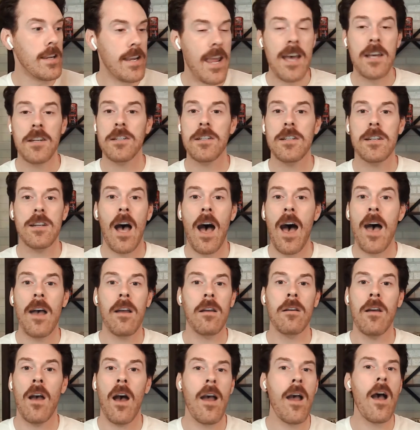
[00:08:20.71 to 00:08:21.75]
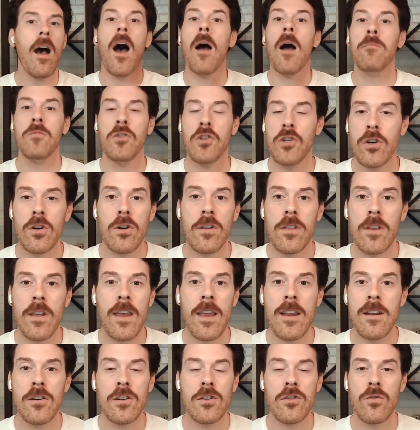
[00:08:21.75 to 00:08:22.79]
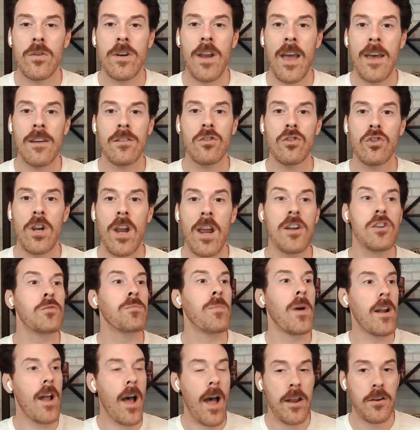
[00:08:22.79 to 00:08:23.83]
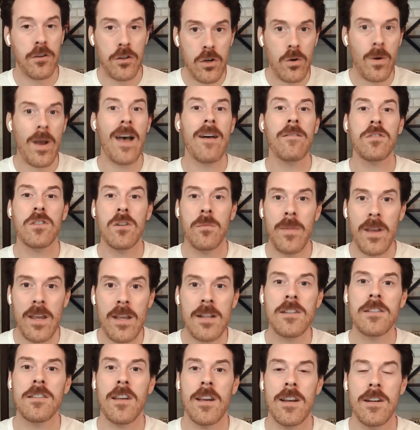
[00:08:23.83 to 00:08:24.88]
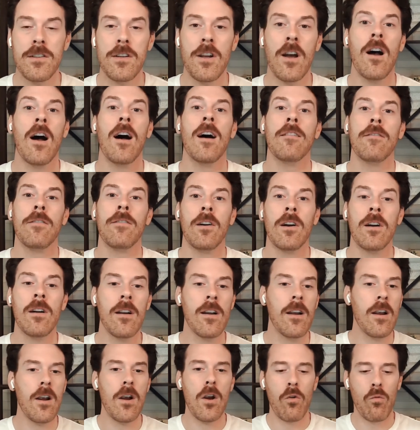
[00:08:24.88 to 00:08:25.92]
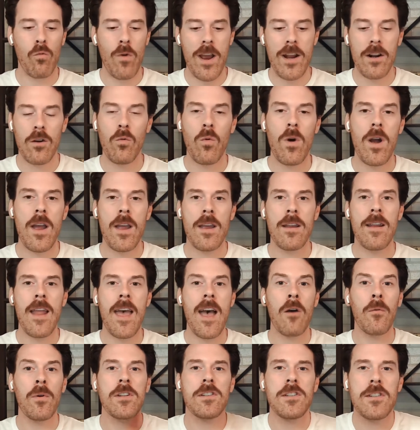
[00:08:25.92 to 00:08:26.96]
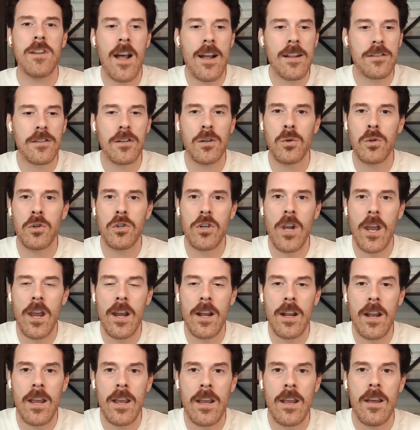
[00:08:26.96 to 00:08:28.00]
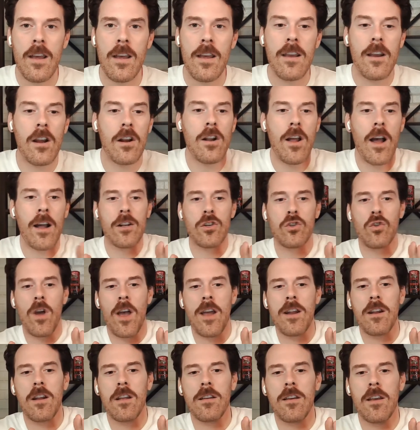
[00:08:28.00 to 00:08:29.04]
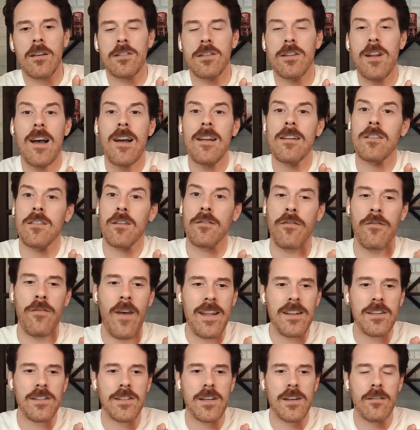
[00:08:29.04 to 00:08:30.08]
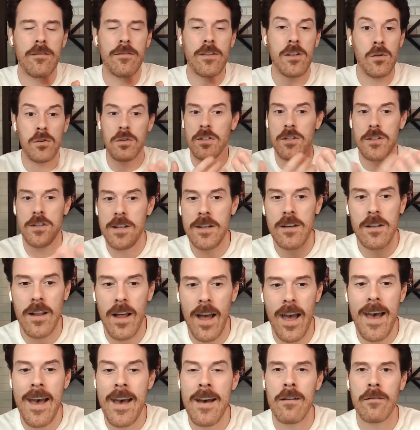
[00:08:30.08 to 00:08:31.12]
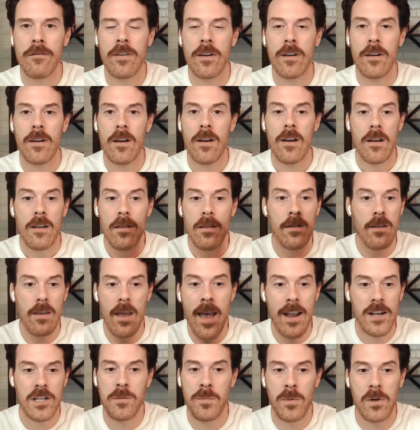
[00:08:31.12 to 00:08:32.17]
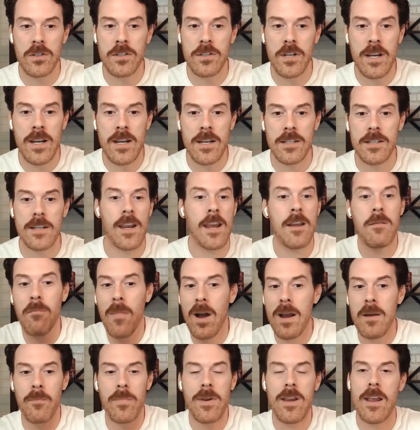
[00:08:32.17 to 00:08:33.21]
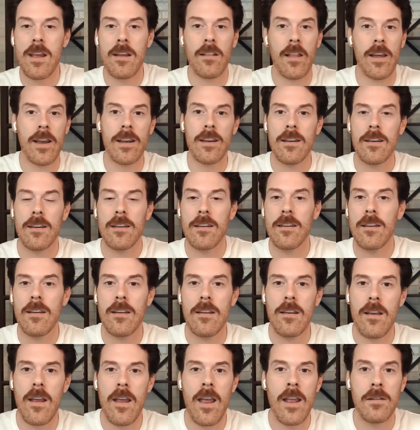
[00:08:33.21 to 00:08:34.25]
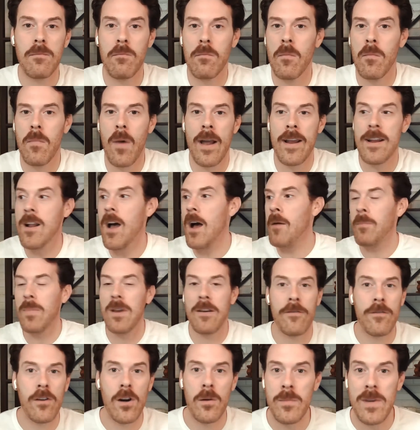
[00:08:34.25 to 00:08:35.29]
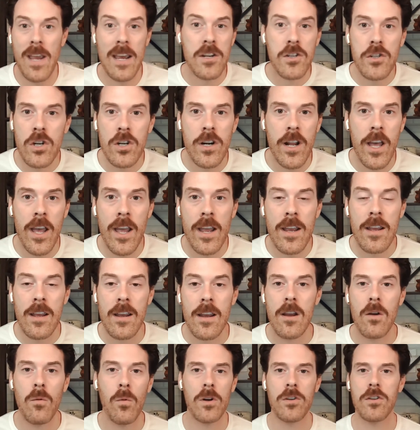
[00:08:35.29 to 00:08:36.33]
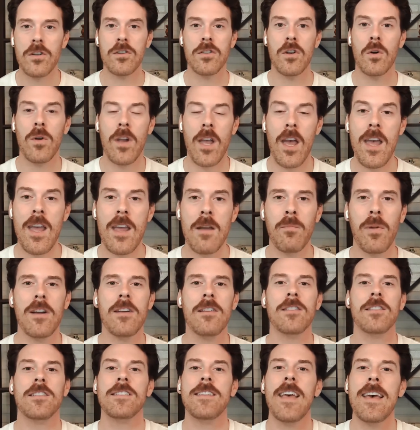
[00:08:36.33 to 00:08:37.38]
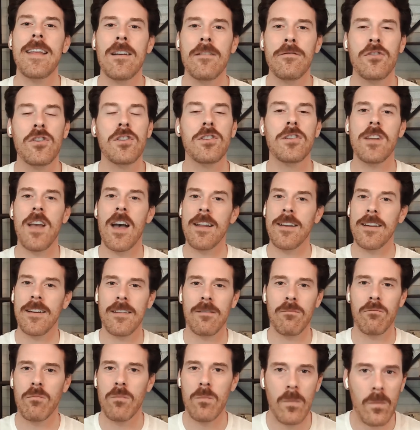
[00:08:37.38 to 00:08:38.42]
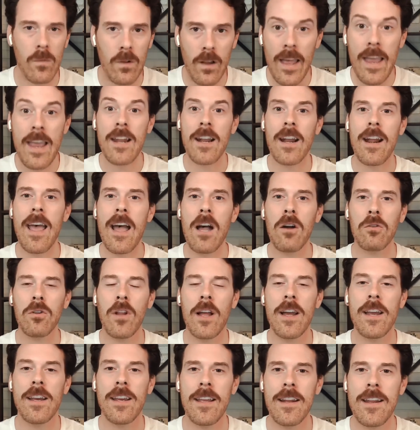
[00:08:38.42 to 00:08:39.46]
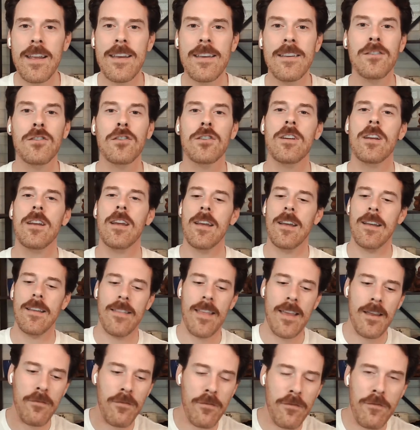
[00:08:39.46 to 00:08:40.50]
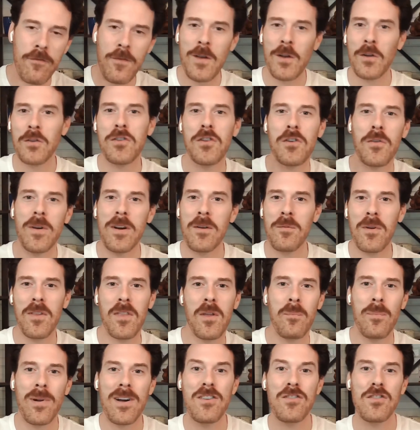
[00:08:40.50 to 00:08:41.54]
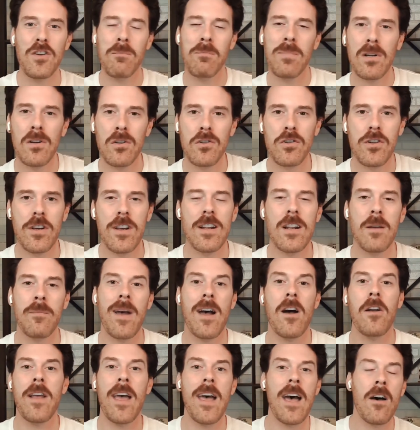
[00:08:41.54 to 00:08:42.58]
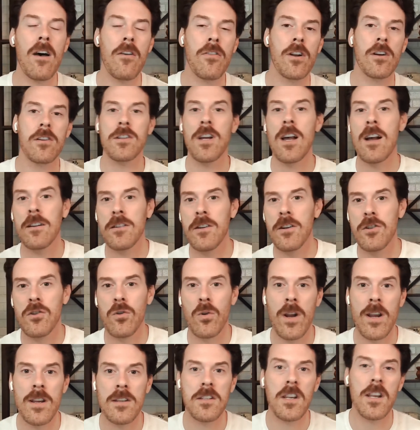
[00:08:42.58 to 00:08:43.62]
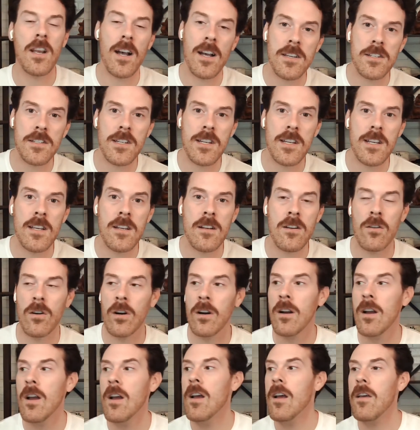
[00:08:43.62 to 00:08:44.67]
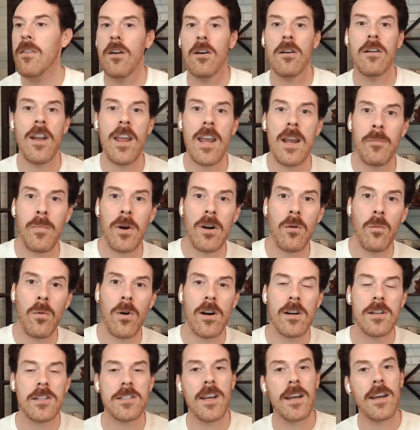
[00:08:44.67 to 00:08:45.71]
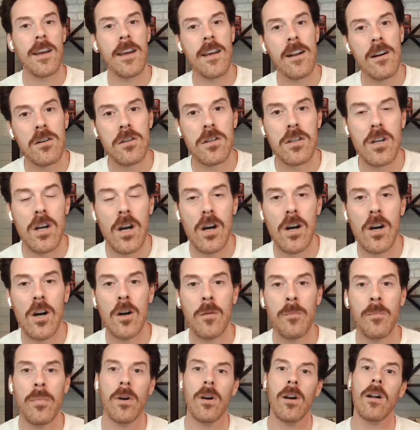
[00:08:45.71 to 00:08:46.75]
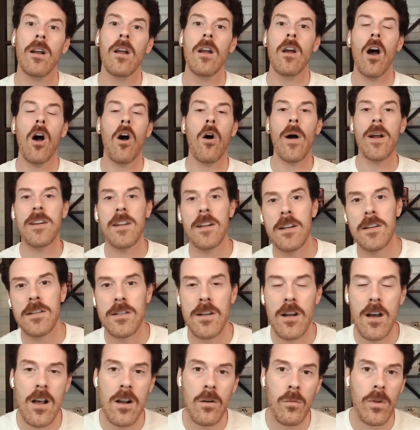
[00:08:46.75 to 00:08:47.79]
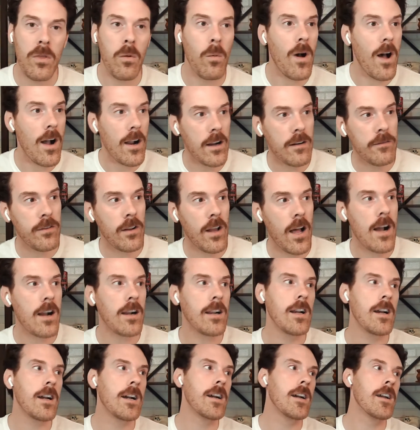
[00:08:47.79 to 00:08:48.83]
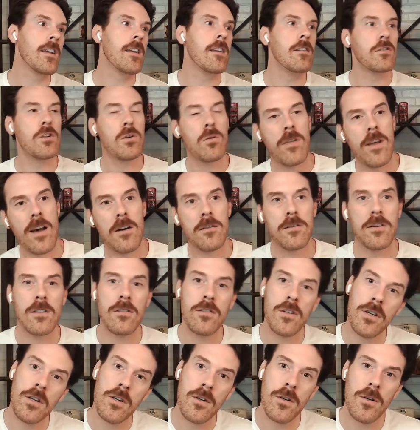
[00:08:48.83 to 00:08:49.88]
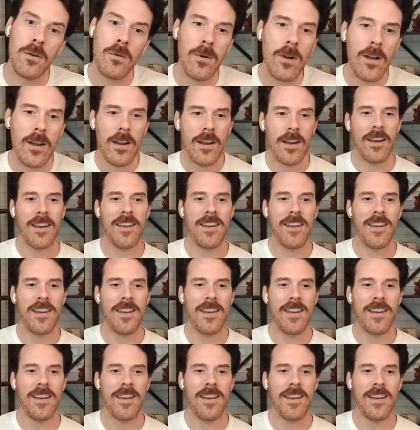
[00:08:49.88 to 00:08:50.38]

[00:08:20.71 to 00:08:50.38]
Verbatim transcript: Yes, I, I'm sure the industry has changed, but I do have some insight to offer. Right away, now it's not so shady. You're not trying to, it's not defensive. You still have the expertise. It might be like, it might not be from yesterday, which is okay, but instead of just kind of laying it out like it is, they filter it with a bunch of bullshit about how their Doctor Dre's cousin or their neighbor works at Interscope or, oh, I did a song with Waka Flocka in two thousand two.